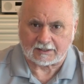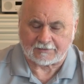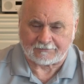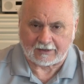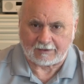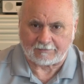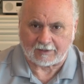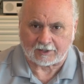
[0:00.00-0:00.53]
If
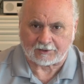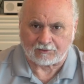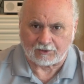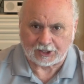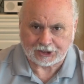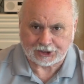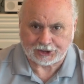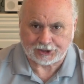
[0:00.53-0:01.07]
I'm a
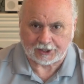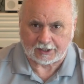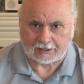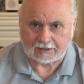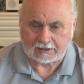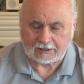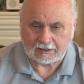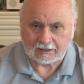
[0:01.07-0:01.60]

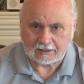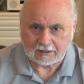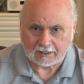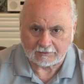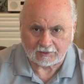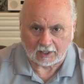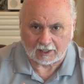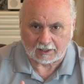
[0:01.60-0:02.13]
Christian,
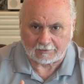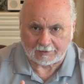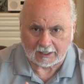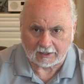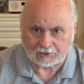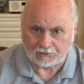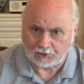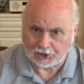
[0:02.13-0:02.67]
talking
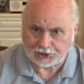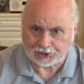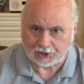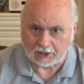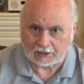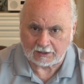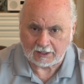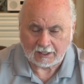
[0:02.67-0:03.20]
about a
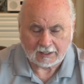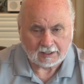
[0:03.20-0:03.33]
Christian,